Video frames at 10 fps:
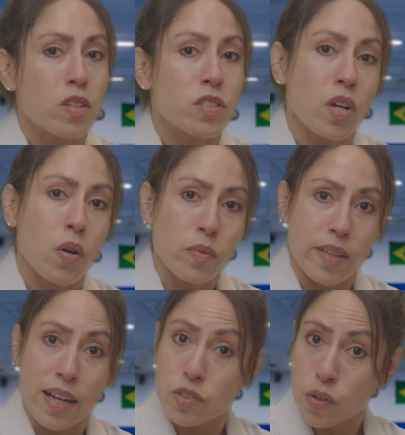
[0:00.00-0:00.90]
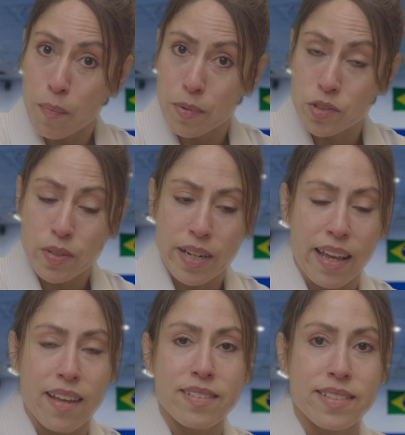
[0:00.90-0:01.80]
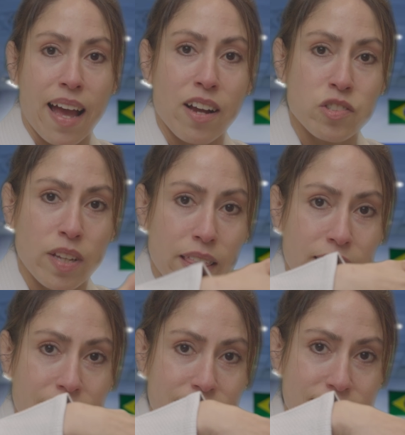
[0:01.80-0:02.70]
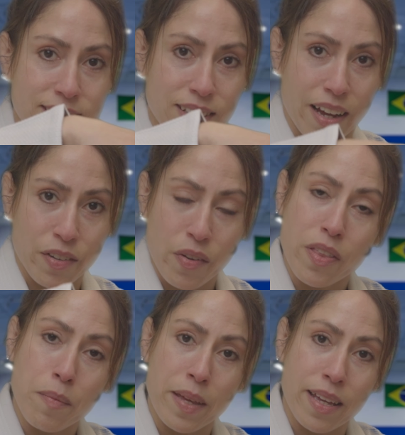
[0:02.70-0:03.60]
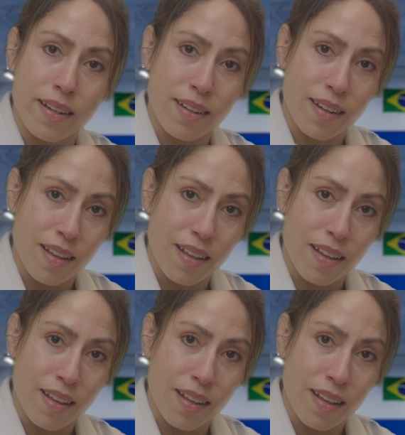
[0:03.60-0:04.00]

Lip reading: So that's your opportunity to actually slide your thumb in,